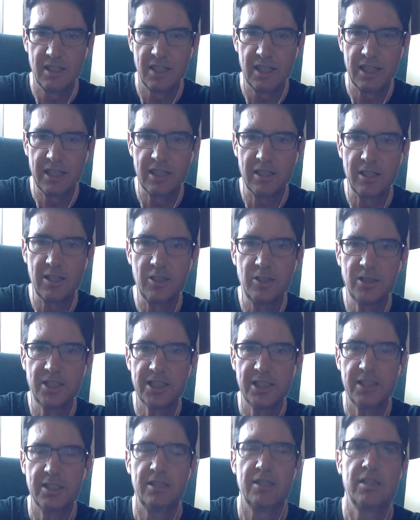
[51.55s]
I
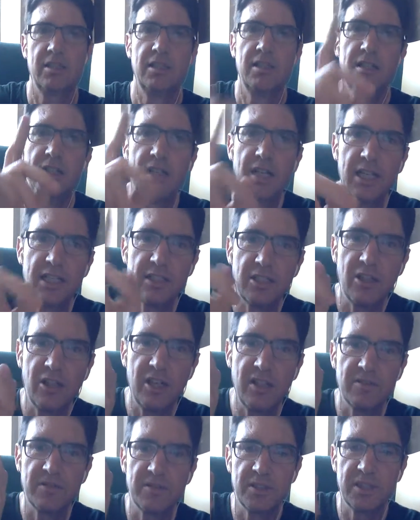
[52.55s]
close it, I
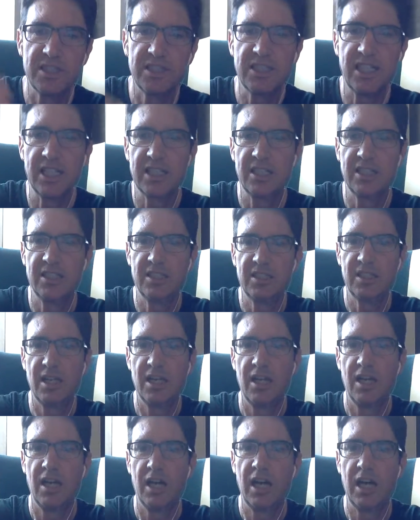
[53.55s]
talk for a second,
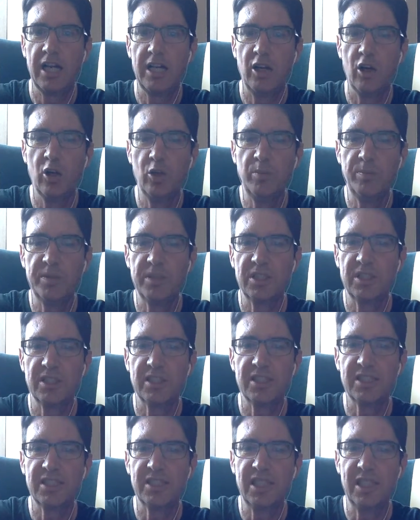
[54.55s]
I open to
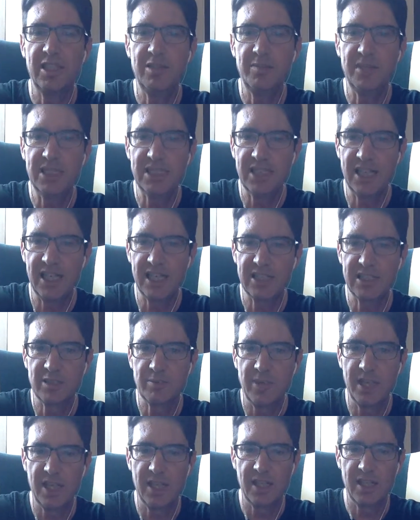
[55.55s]
the same exact
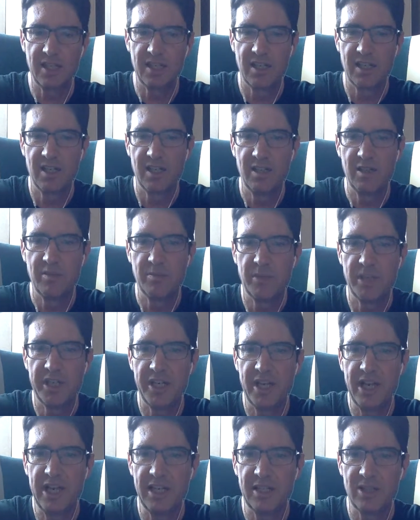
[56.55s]
spot, but
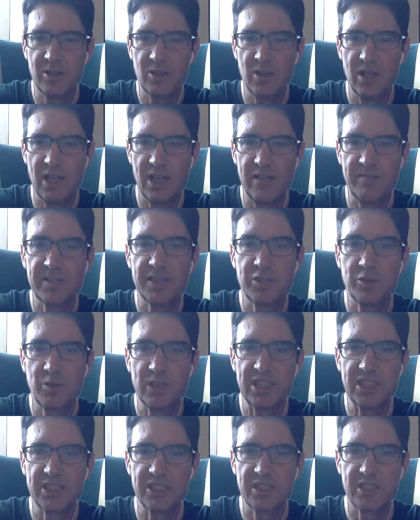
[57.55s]
now I've
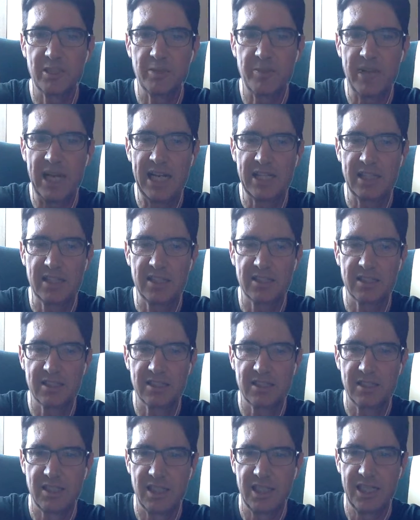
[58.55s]
switched the
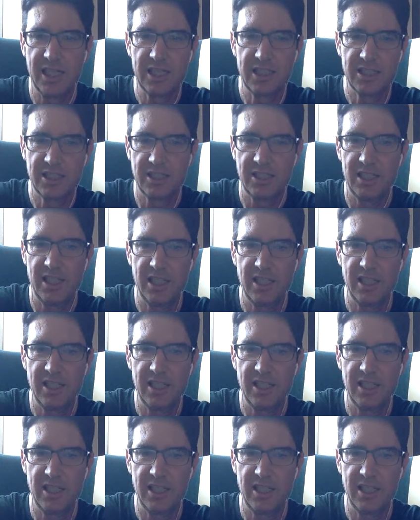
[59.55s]
packets. I actually